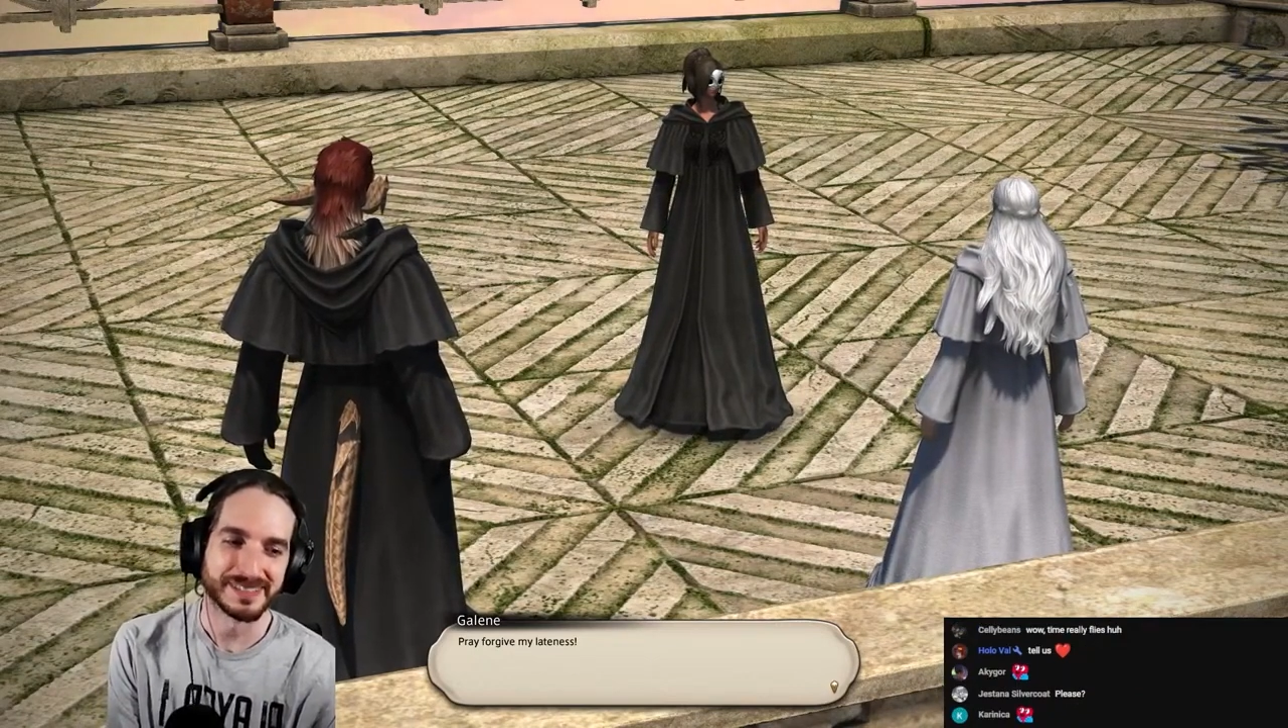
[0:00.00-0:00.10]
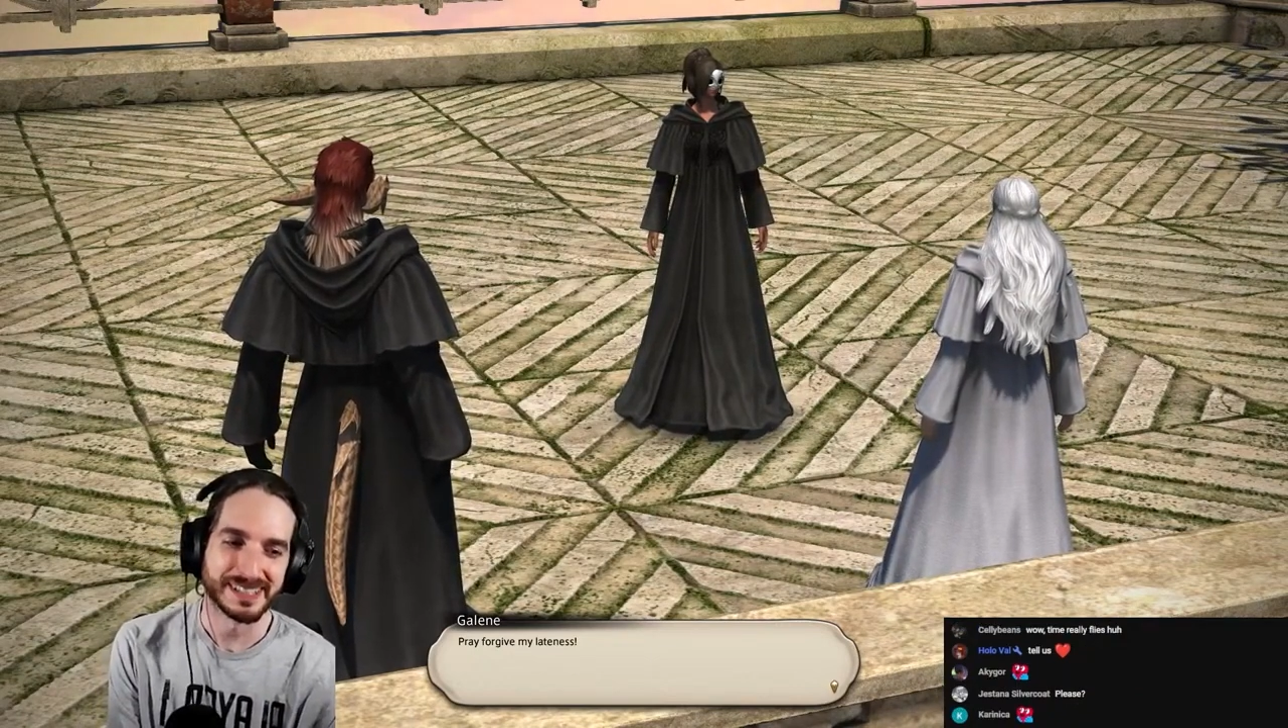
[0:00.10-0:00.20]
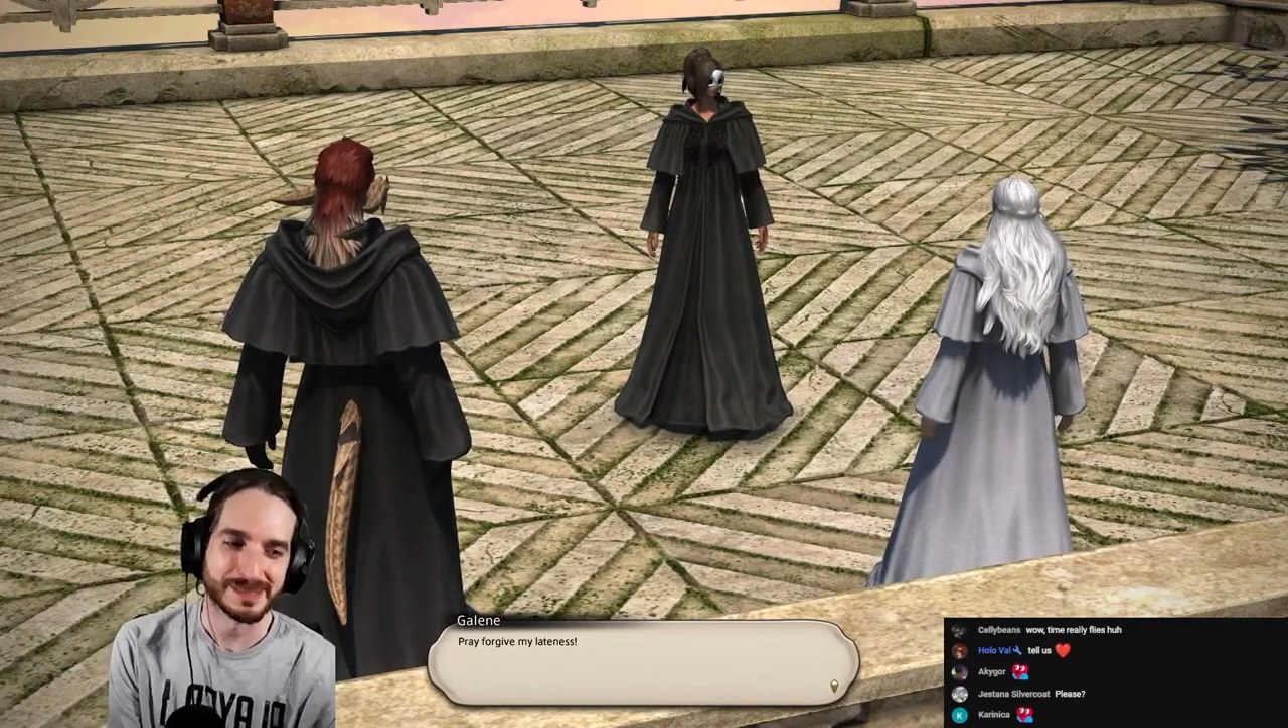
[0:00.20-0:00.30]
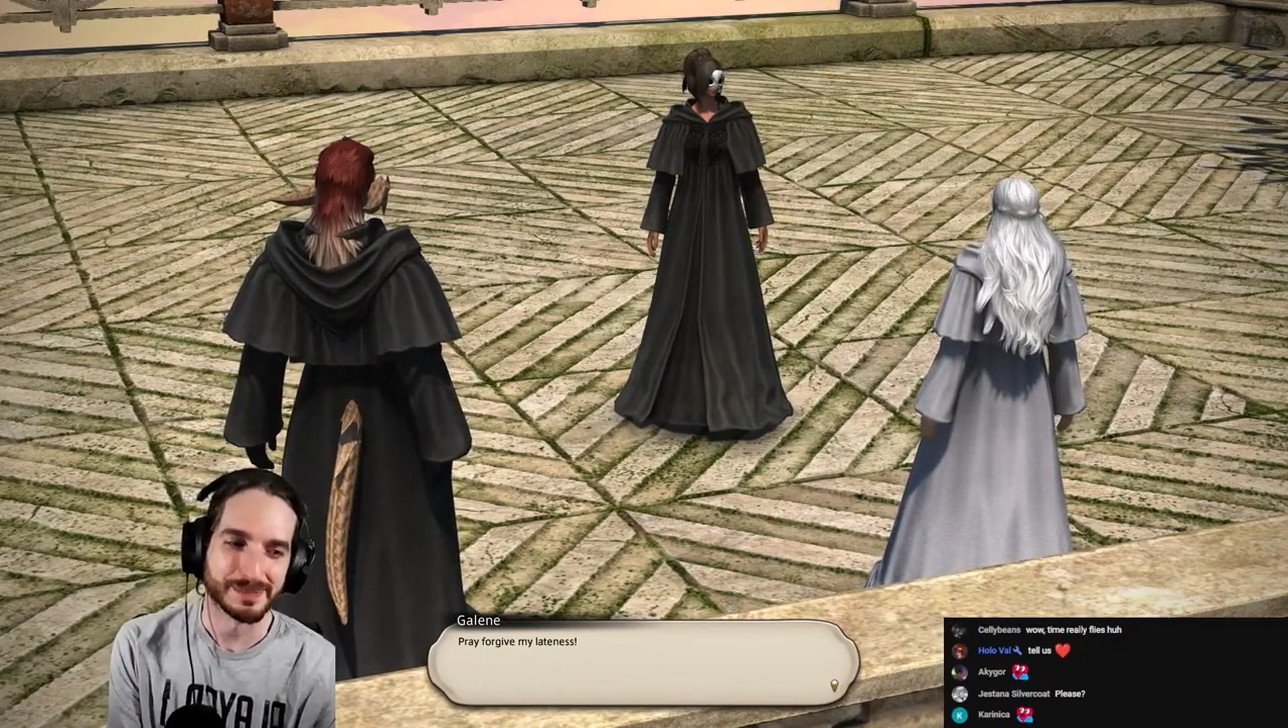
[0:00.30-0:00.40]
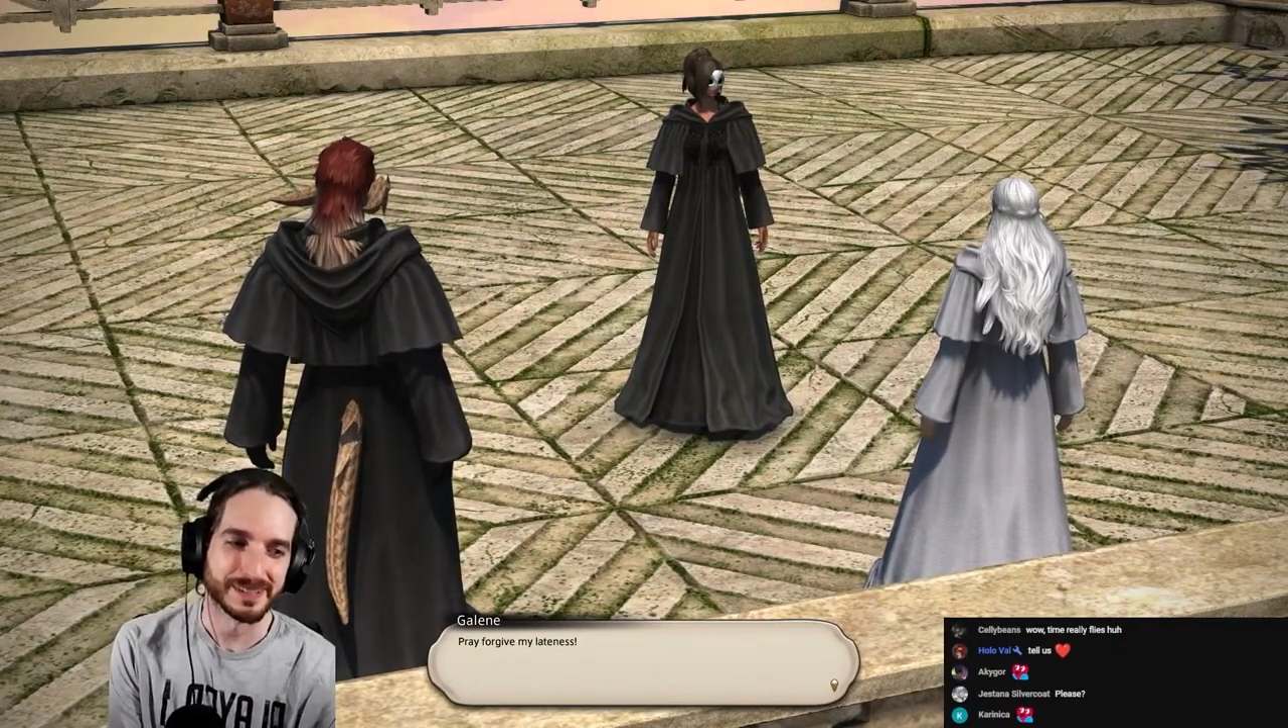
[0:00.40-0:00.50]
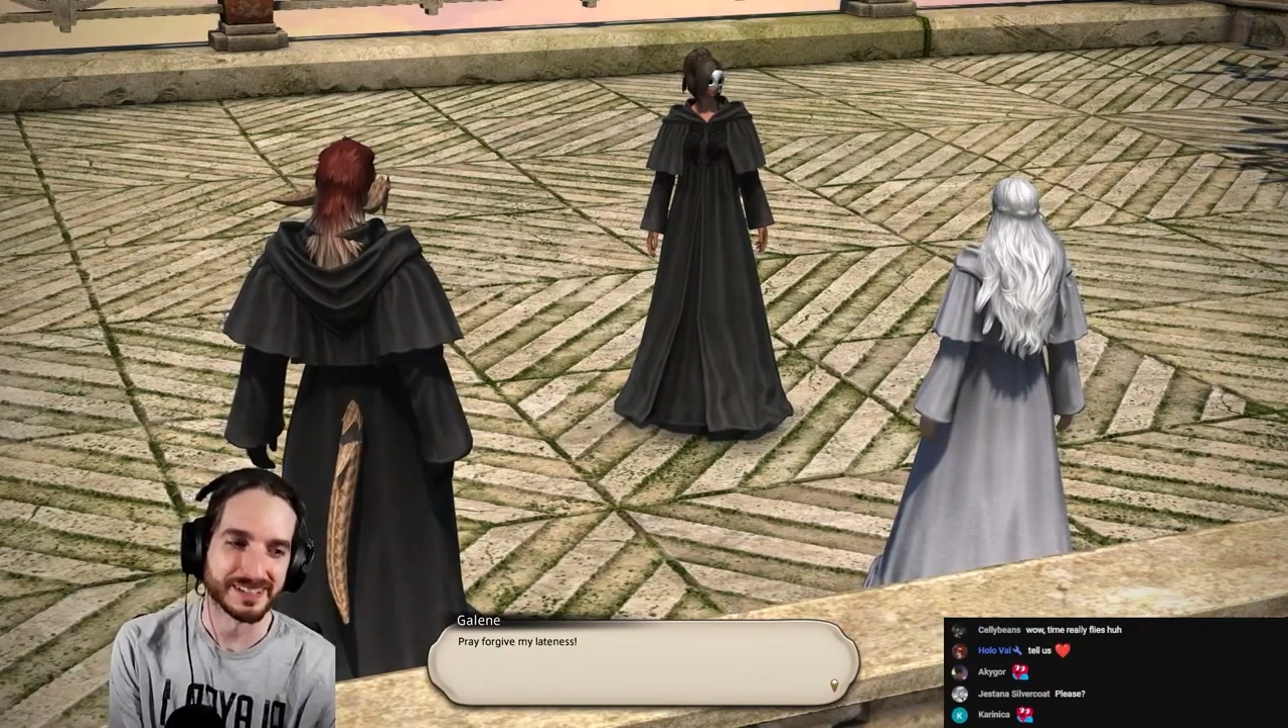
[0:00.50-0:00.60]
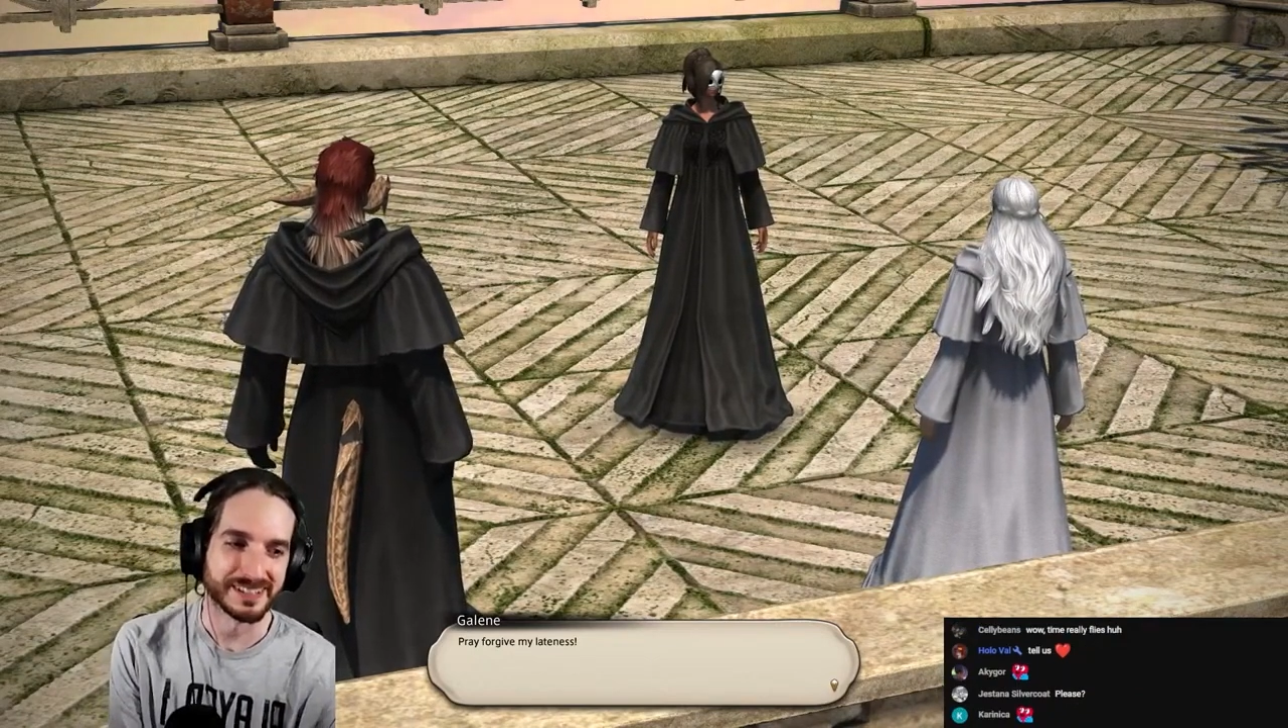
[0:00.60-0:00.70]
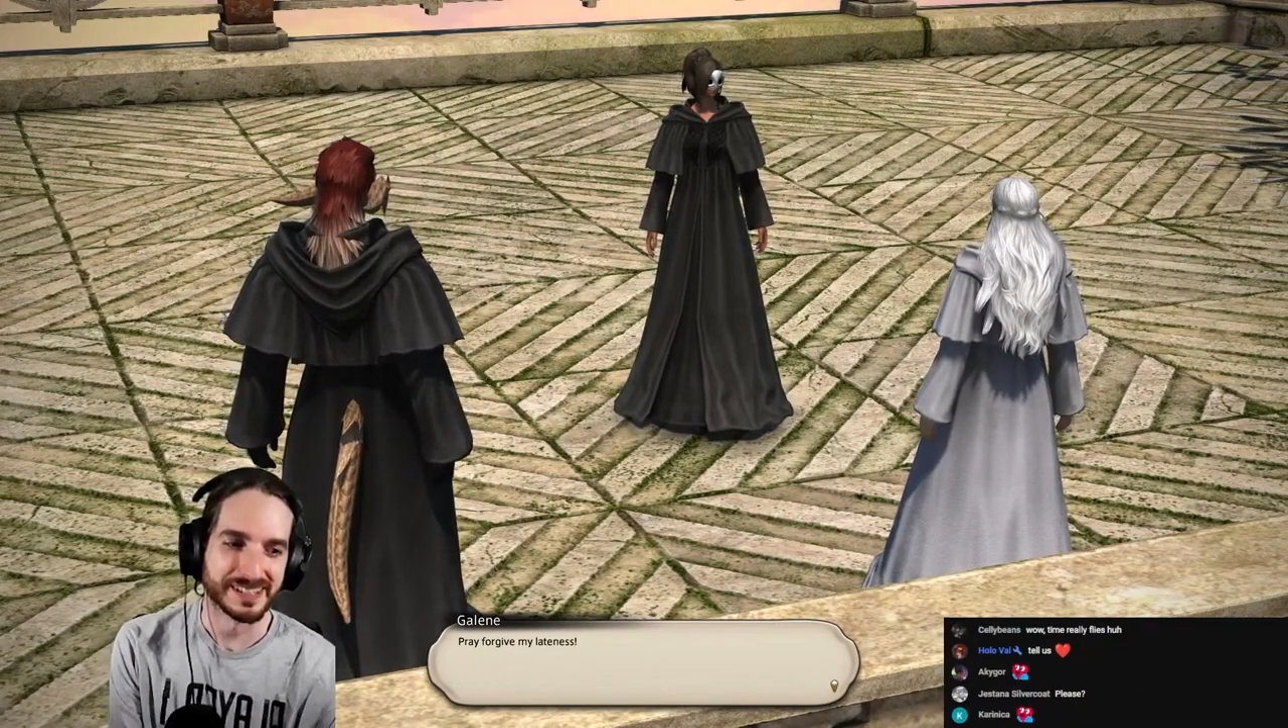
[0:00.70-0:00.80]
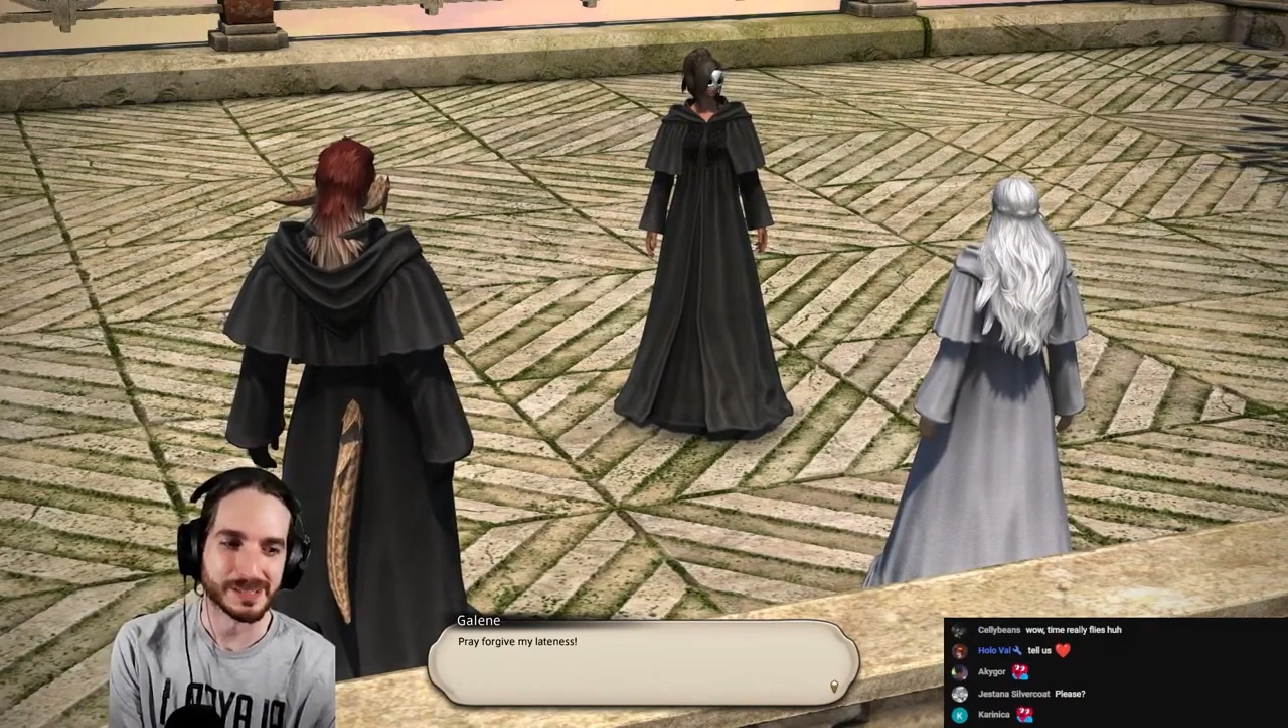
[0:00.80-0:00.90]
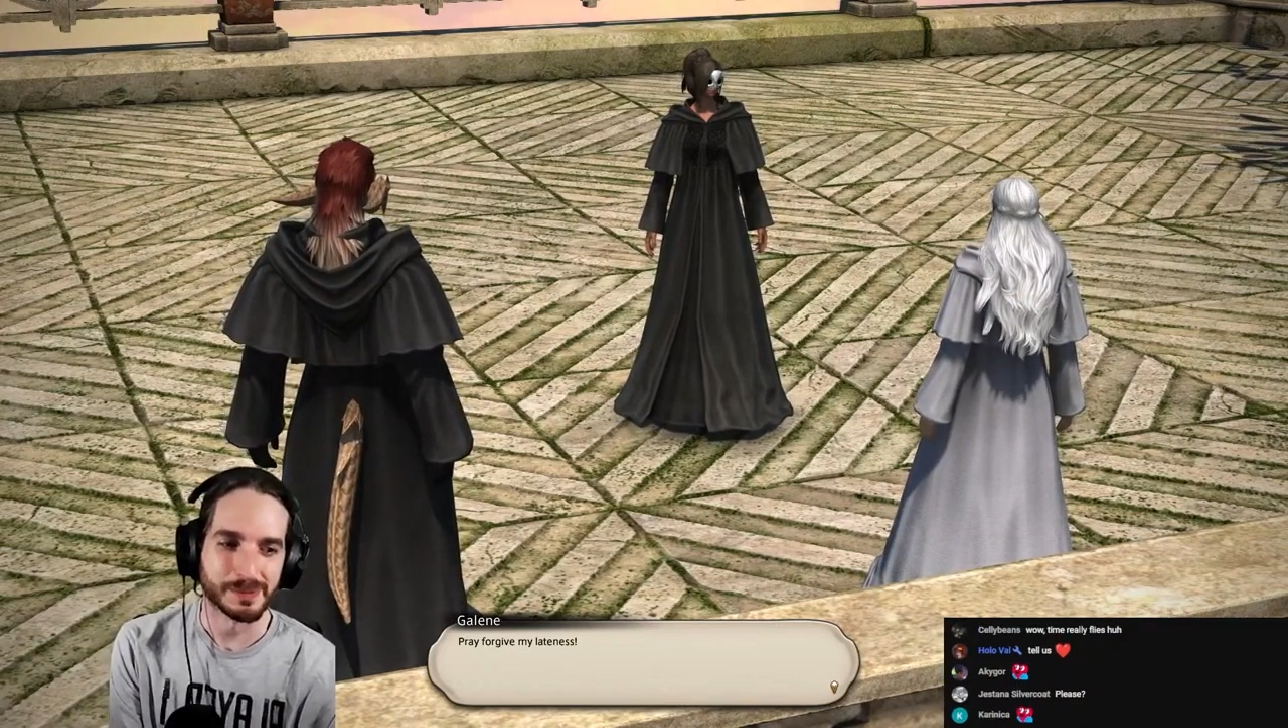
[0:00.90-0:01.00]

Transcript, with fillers: It's been